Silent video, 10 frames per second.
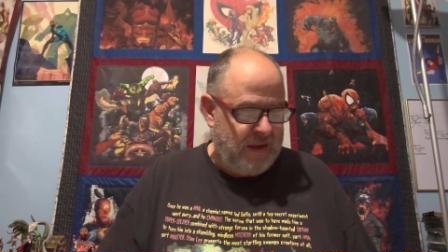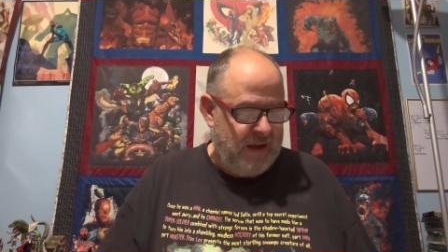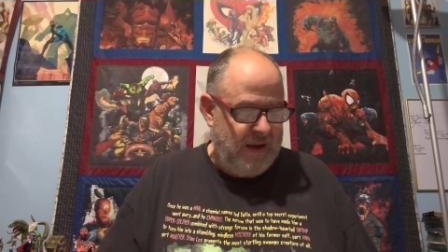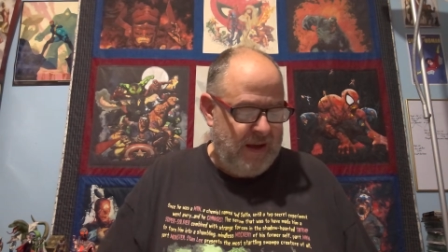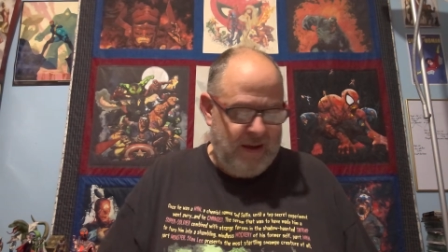
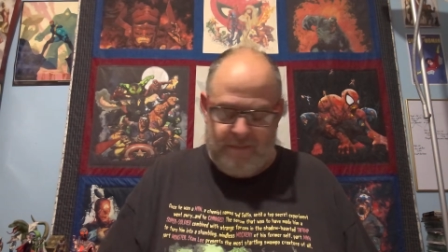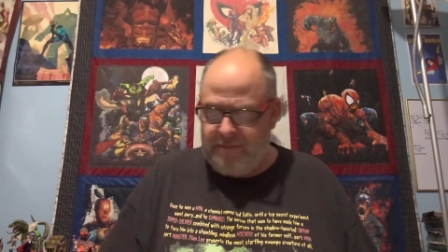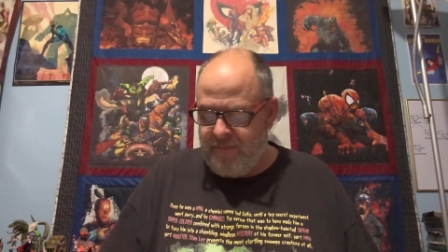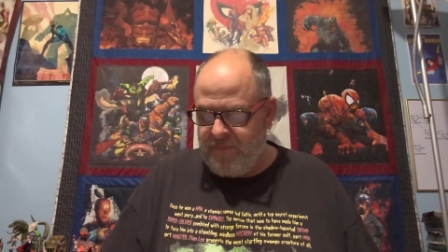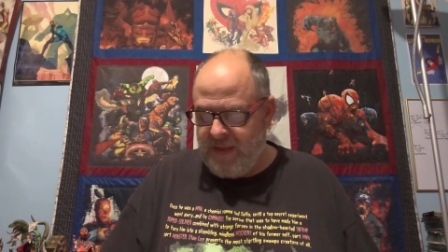
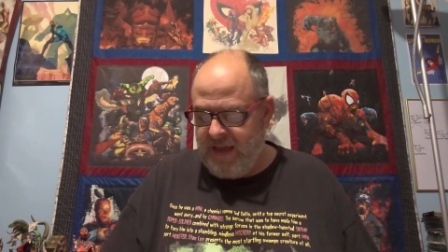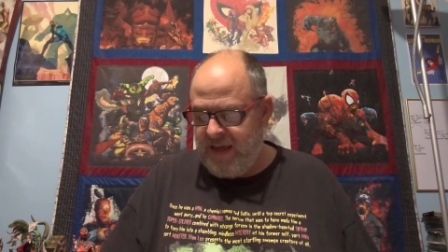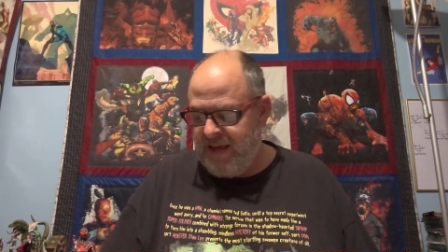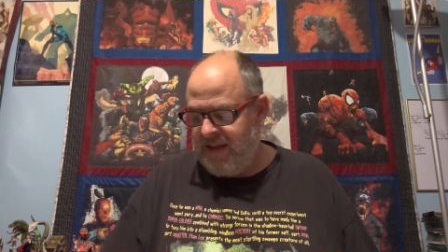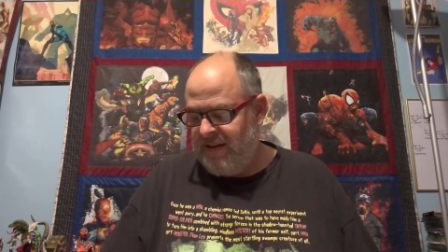Um,
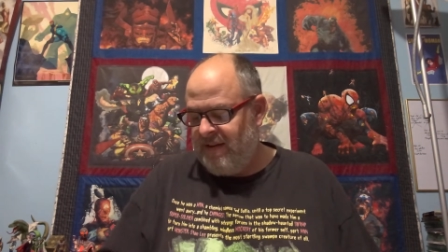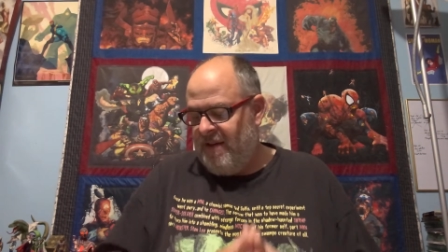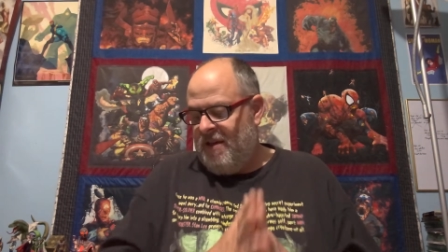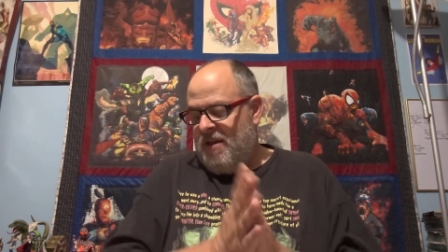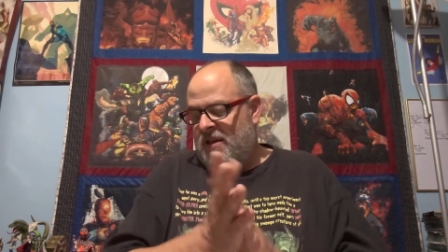and
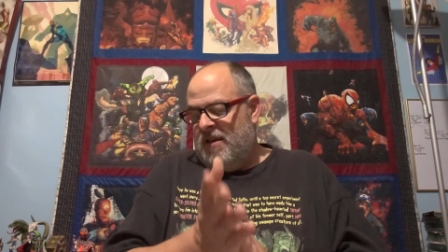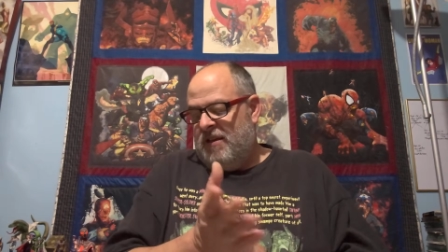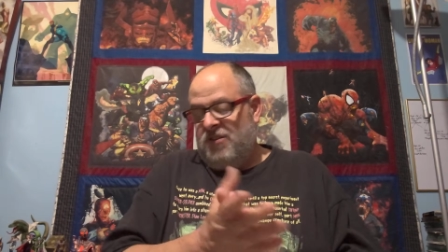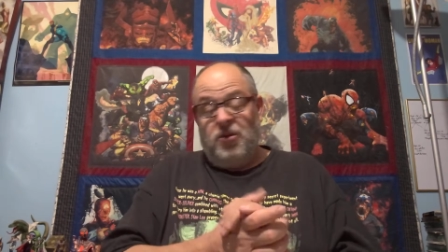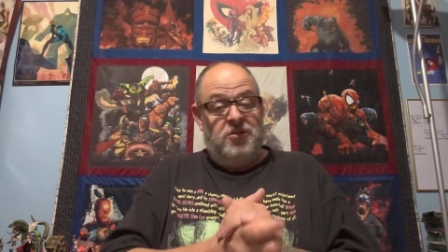
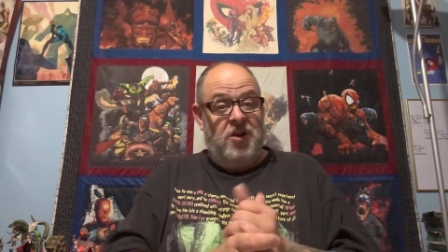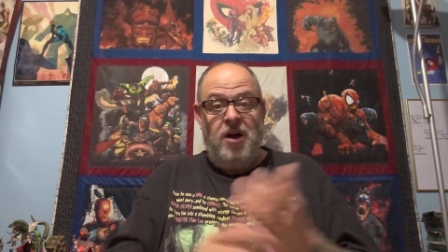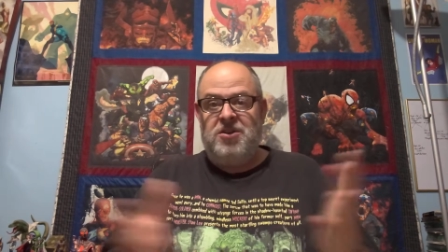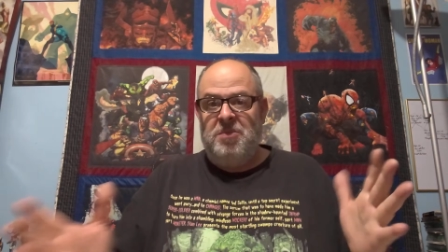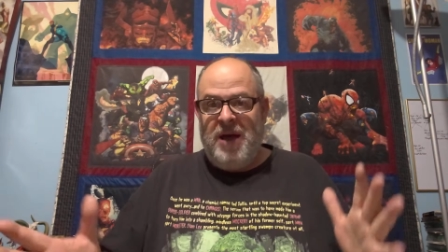so it
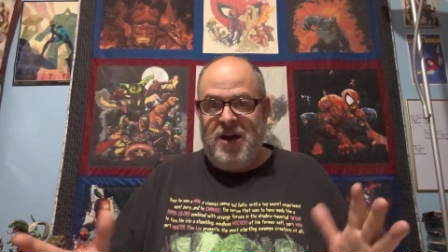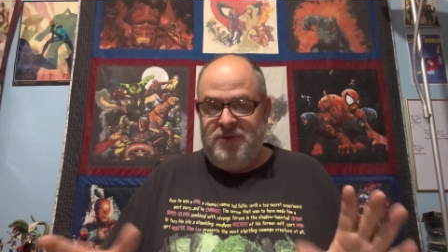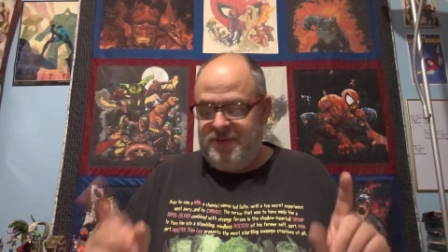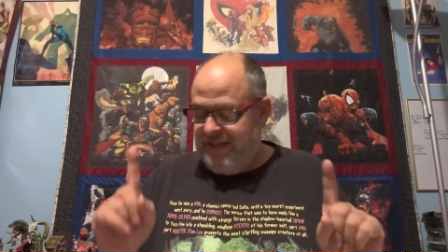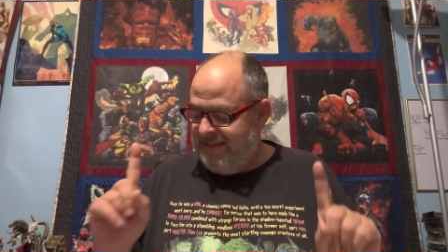talks
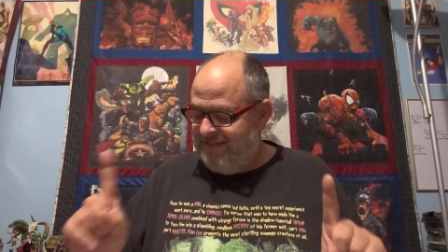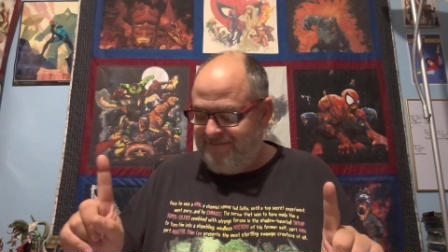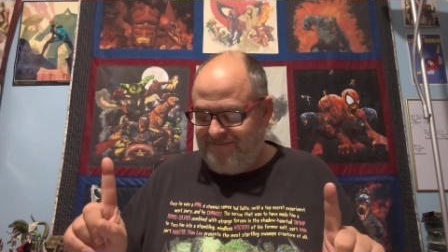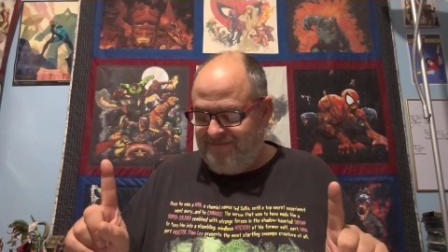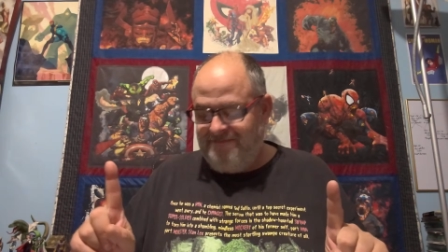about, and
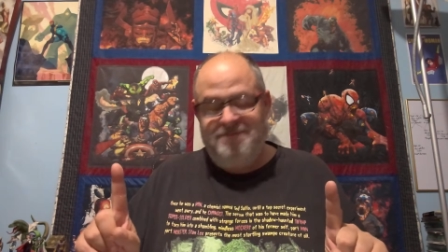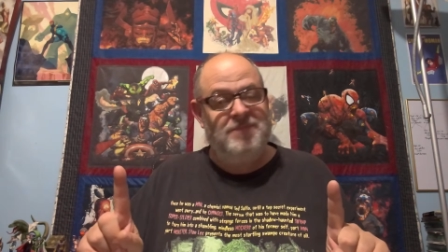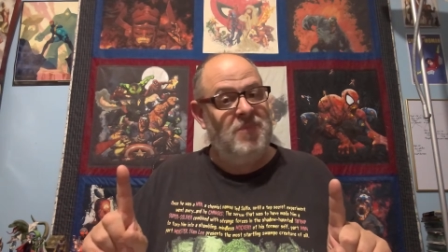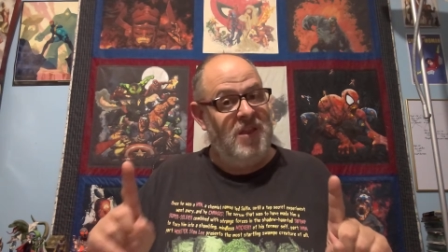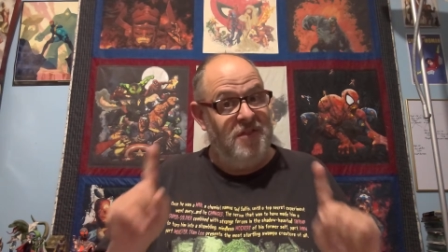
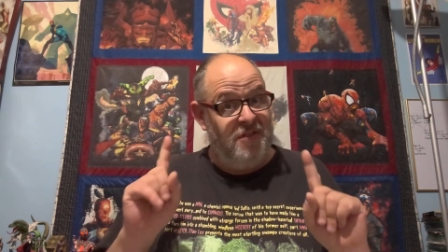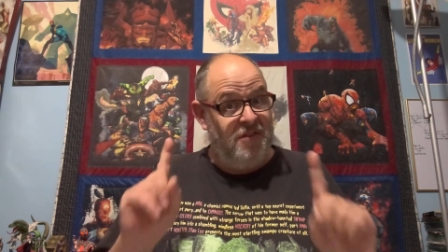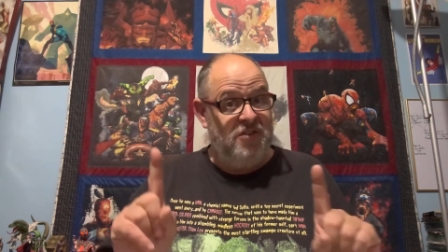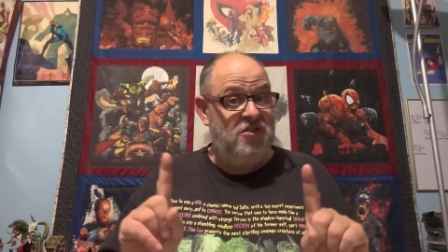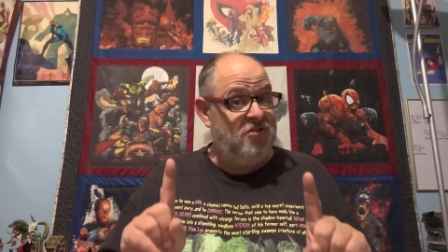
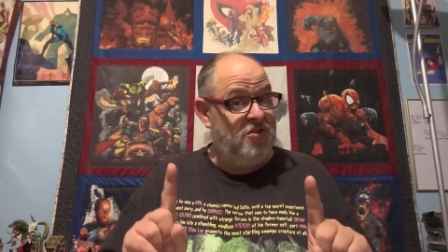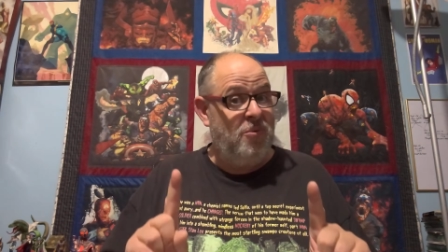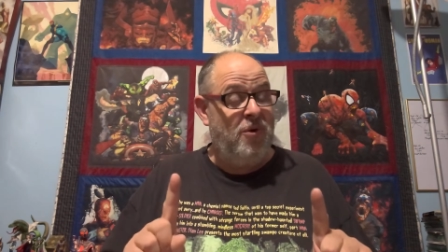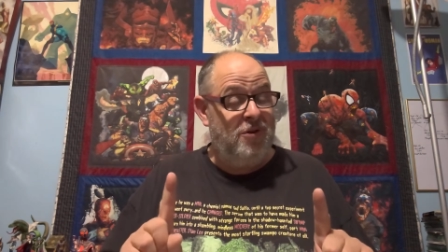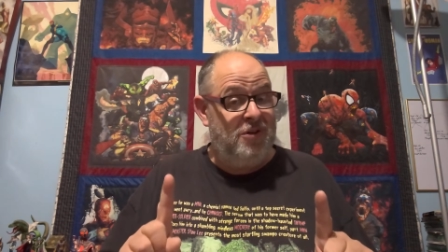this is the
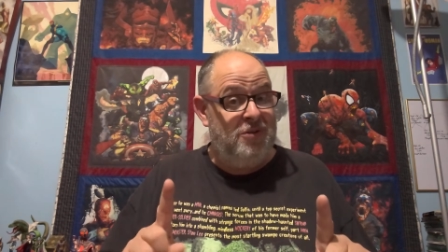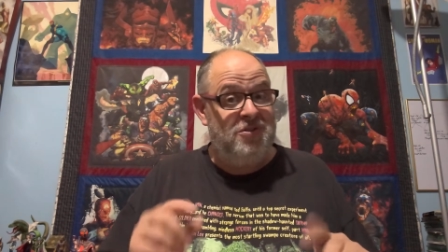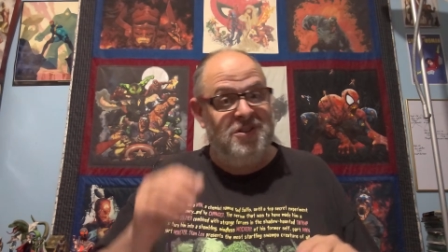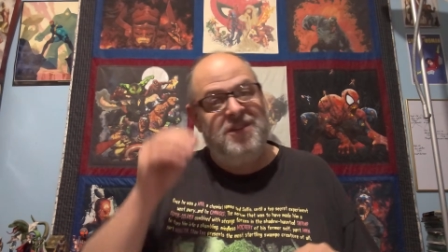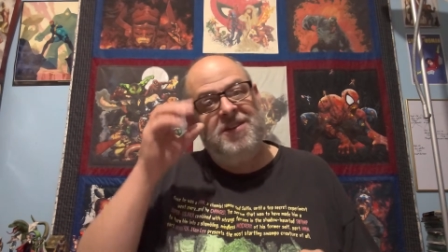word
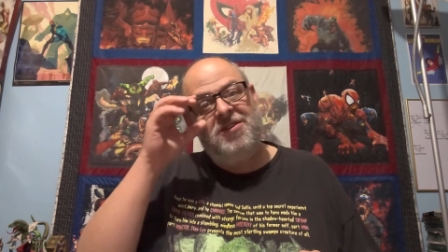used in the